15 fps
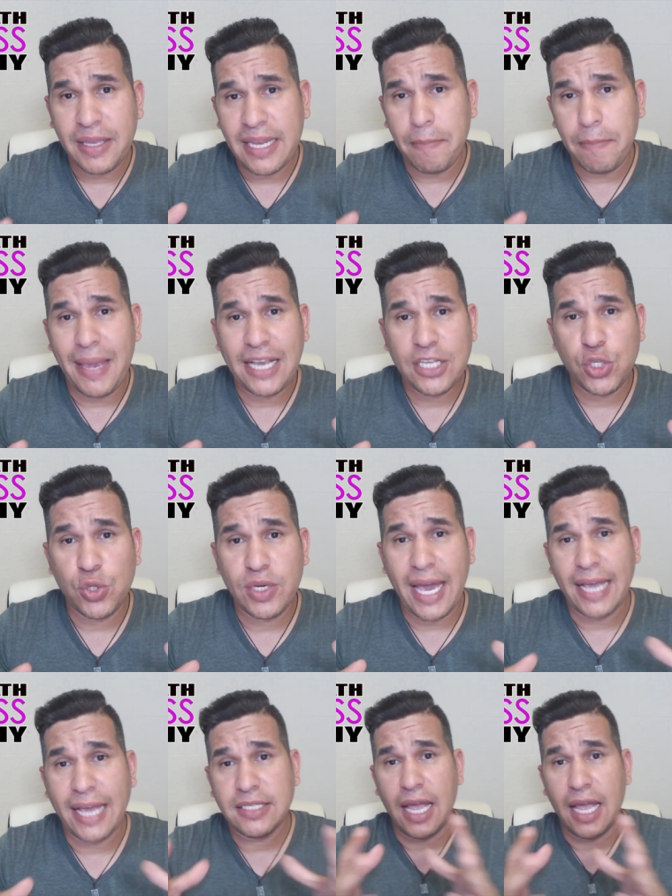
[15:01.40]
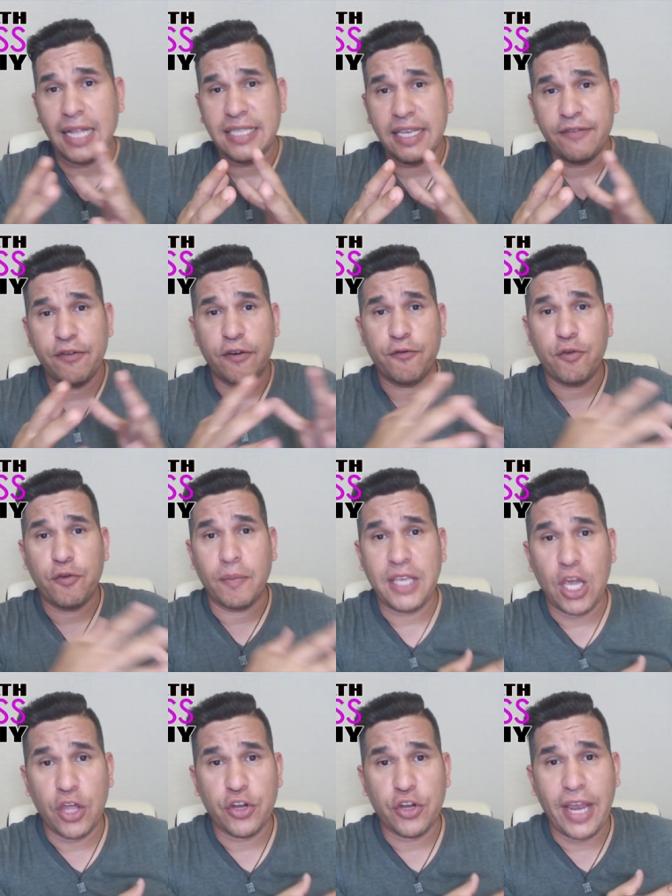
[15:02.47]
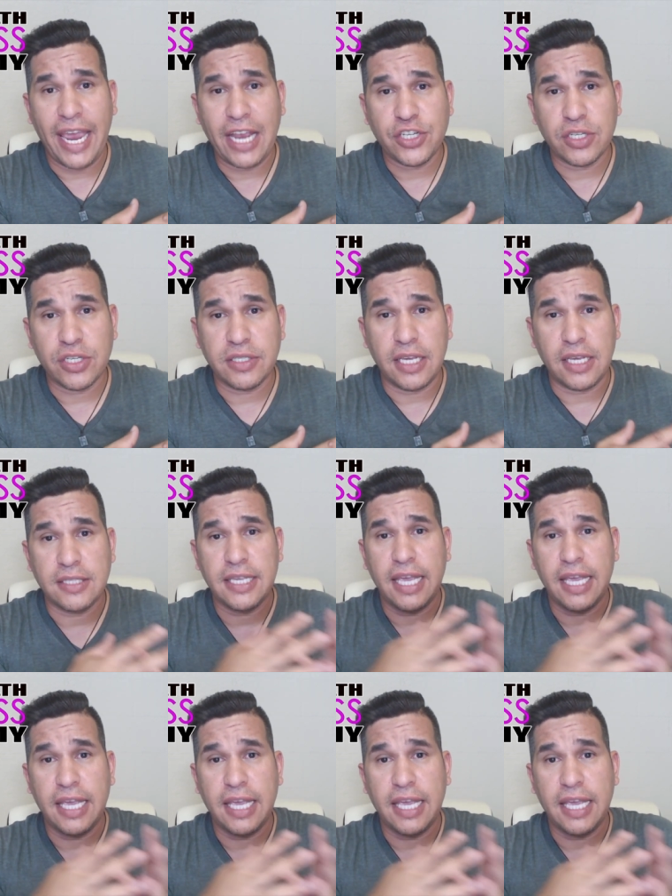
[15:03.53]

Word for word: that makes you guys different from the other agencies.